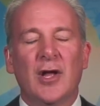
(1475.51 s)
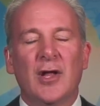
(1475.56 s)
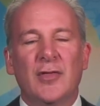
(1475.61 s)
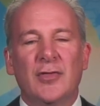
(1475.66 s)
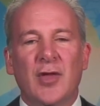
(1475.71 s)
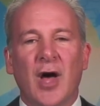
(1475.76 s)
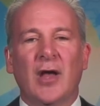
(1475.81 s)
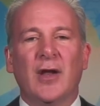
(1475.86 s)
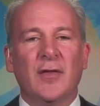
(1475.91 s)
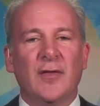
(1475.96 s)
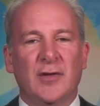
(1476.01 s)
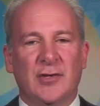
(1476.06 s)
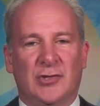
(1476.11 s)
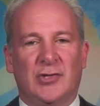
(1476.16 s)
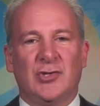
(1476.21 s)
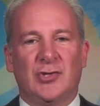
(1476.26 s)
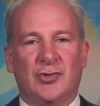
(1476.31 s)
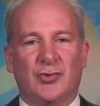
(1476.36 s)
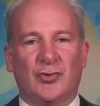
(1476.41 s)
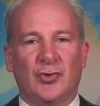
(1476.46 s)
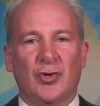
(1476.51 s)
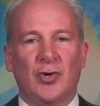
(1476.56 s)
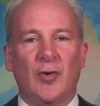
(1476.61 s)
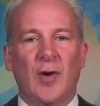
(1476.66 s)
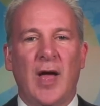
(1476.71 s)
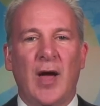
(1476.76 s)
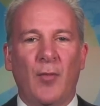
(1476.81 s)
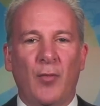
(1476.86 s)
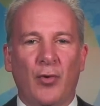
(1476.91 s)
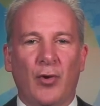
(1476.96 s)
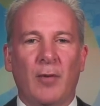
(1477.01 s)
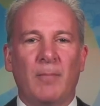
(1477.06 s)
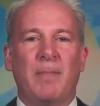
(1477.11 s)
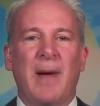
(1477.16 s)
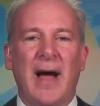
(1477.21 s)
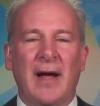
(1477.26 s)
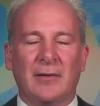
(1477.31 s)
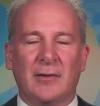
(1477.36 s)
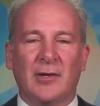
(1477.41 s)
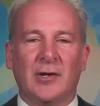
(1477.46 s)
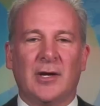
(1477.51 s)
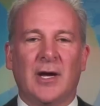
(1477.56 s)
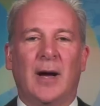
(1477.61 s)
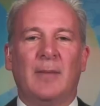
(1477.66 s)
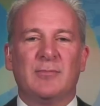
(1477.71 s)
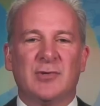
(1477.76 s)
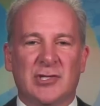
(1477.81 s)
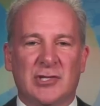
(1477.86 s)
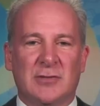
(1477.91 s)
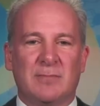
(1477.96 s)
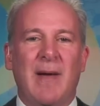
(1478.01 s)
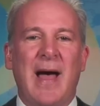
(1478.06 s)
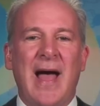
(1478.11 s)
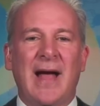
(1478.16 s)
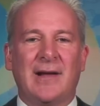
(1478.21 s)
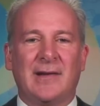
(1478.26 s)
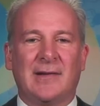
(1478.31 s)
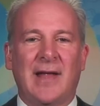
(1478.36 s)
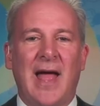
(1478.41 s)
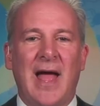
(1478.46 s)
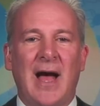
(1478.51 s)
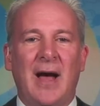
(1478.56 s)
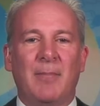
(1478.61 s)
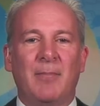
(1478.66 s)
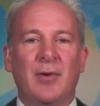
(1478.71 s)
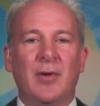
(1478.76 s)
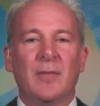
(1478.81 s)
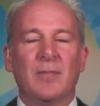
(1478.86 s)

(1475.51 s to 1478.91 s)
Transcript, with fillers: None of this is true, and we're about to come smack dab